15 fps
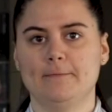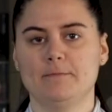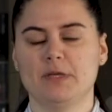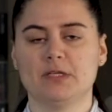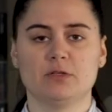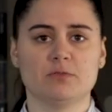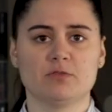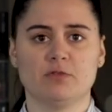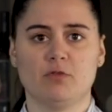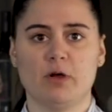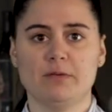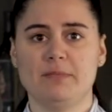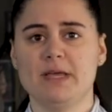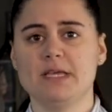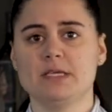In terms of
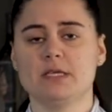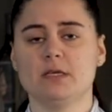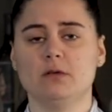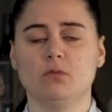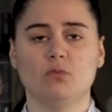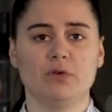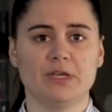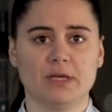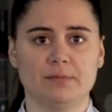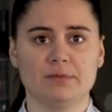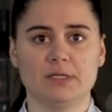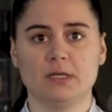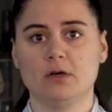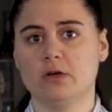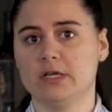winemaking, we
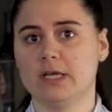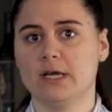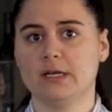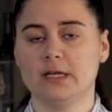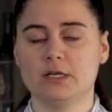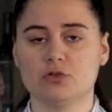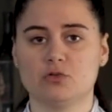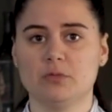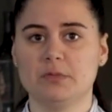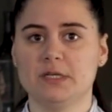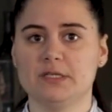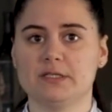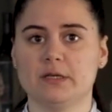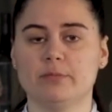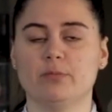kept it, again,
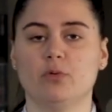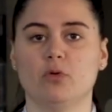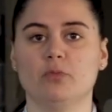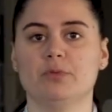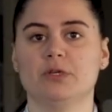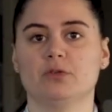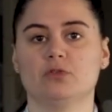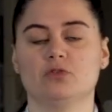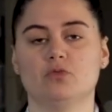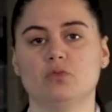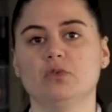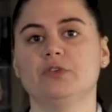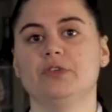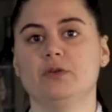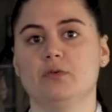extremely simple, because you
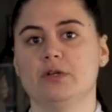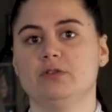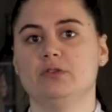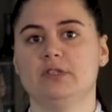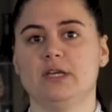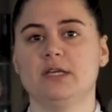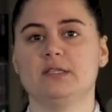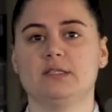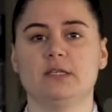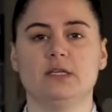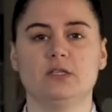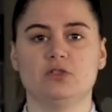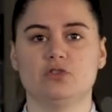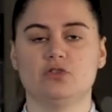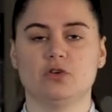will see when you taste,
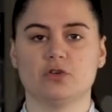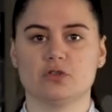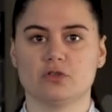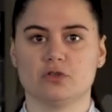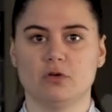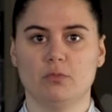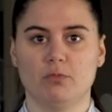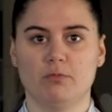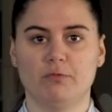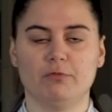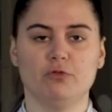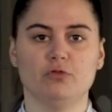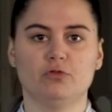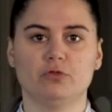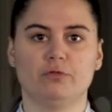it's just
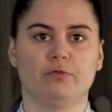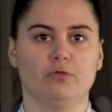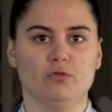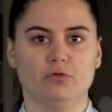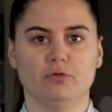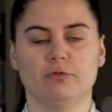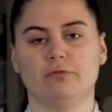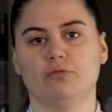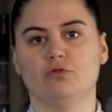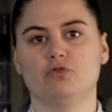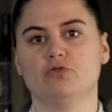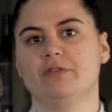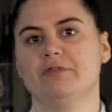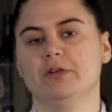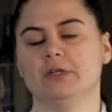fruit
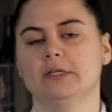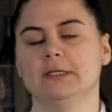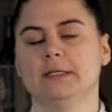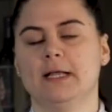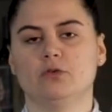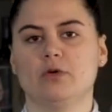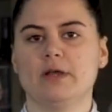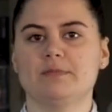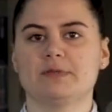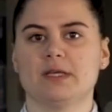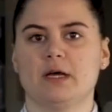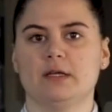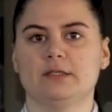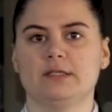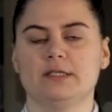driven. The grapes
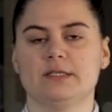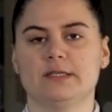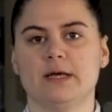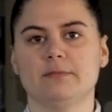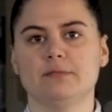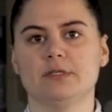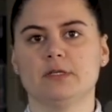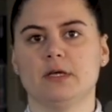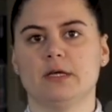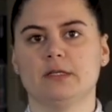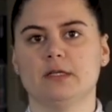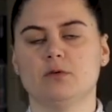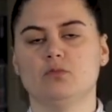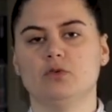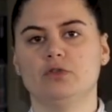are destemmed,
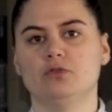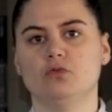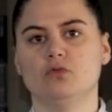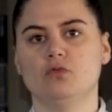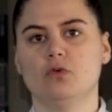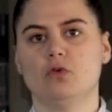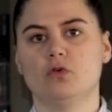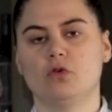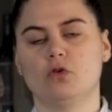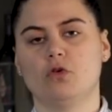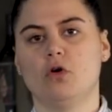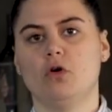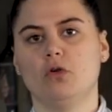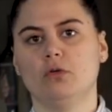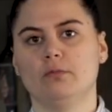and then we do
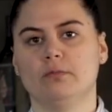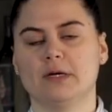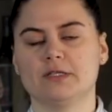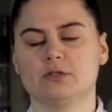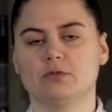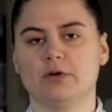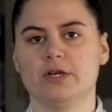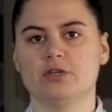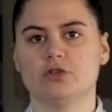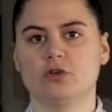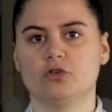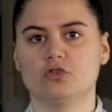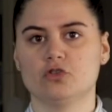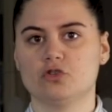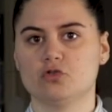cold
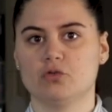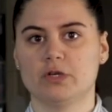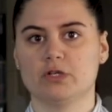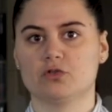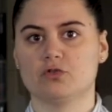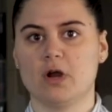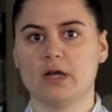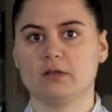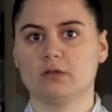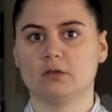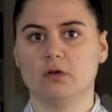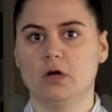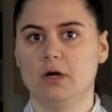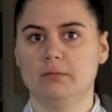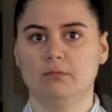maceration just to extract
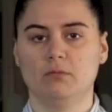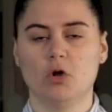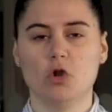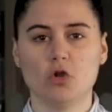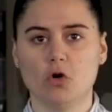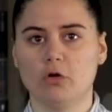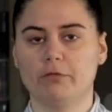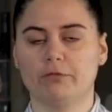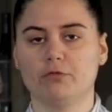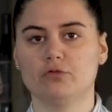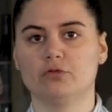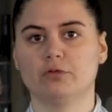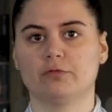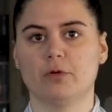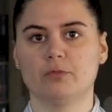a lot of
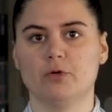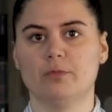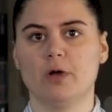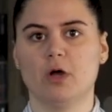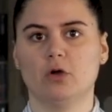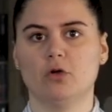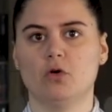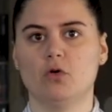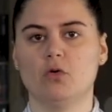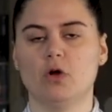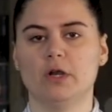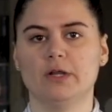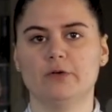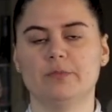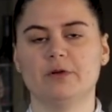fruit from the Merlot,
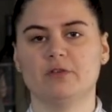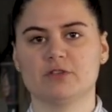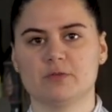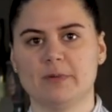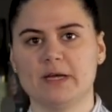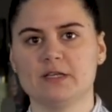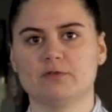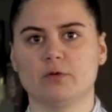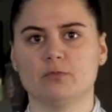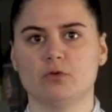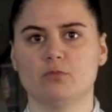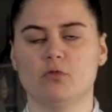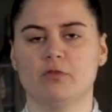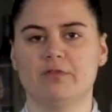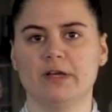a little bit of spice from the
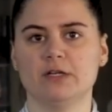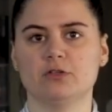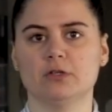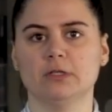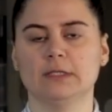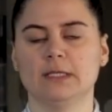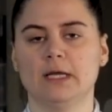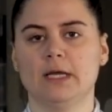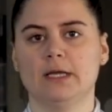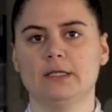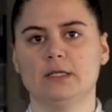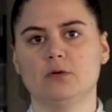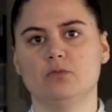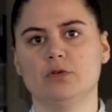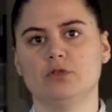Mourvèdre, and
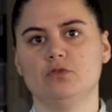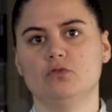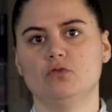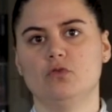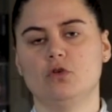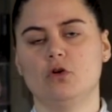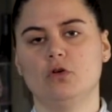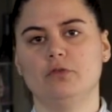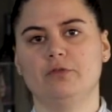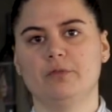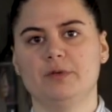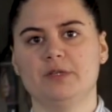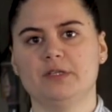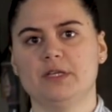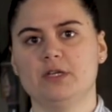then we do cold
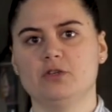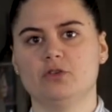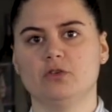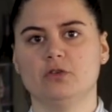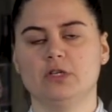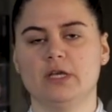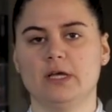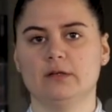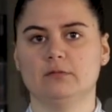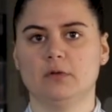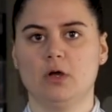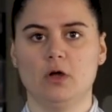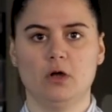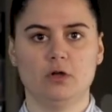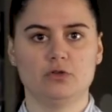fermentation again,
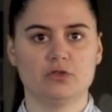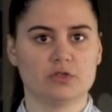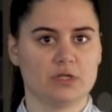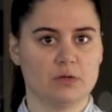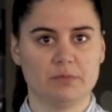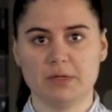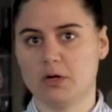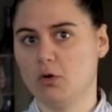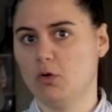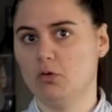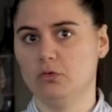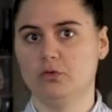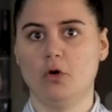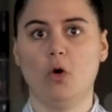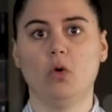just keep it
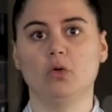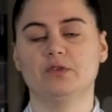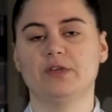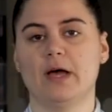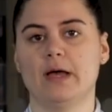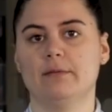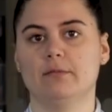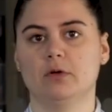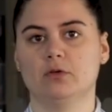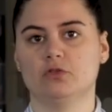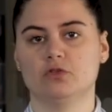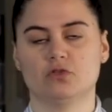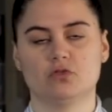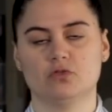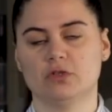cold the whole time,
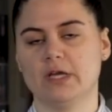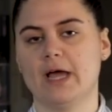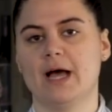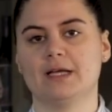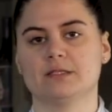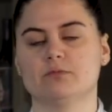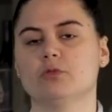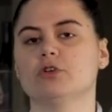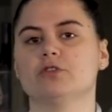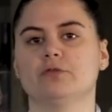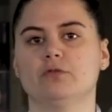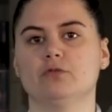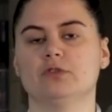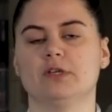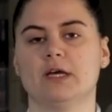just to get as much
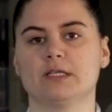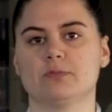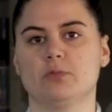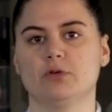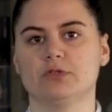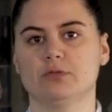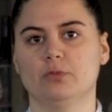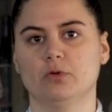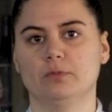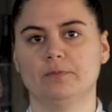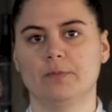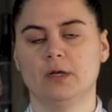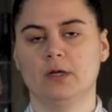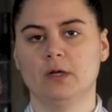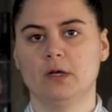fruit as possible.
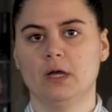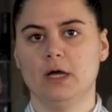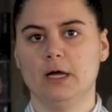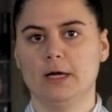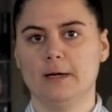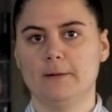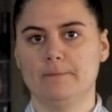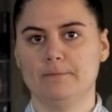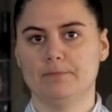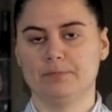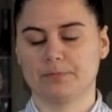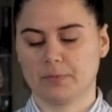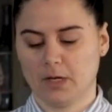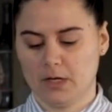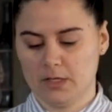
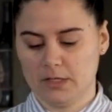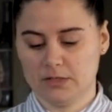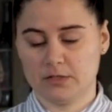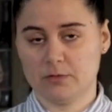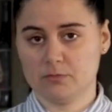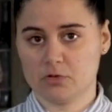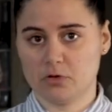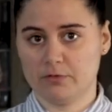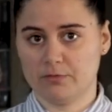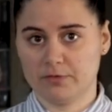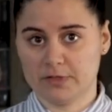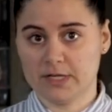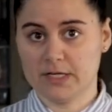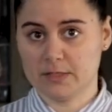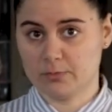In terms of
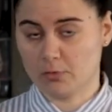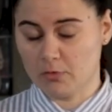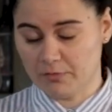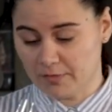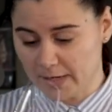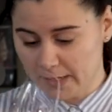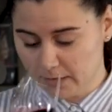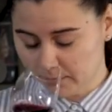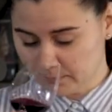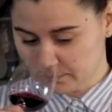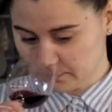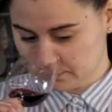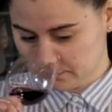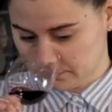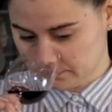taste profile,
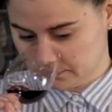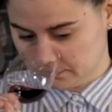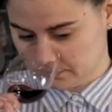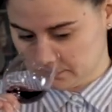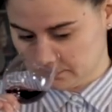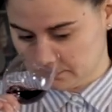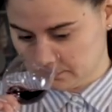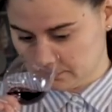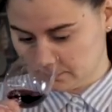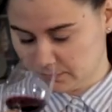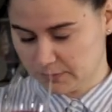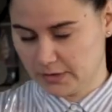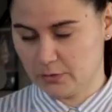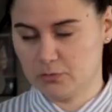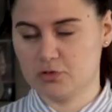
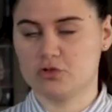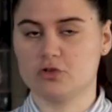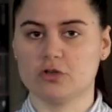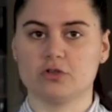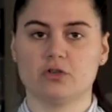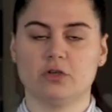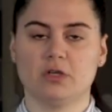there is just,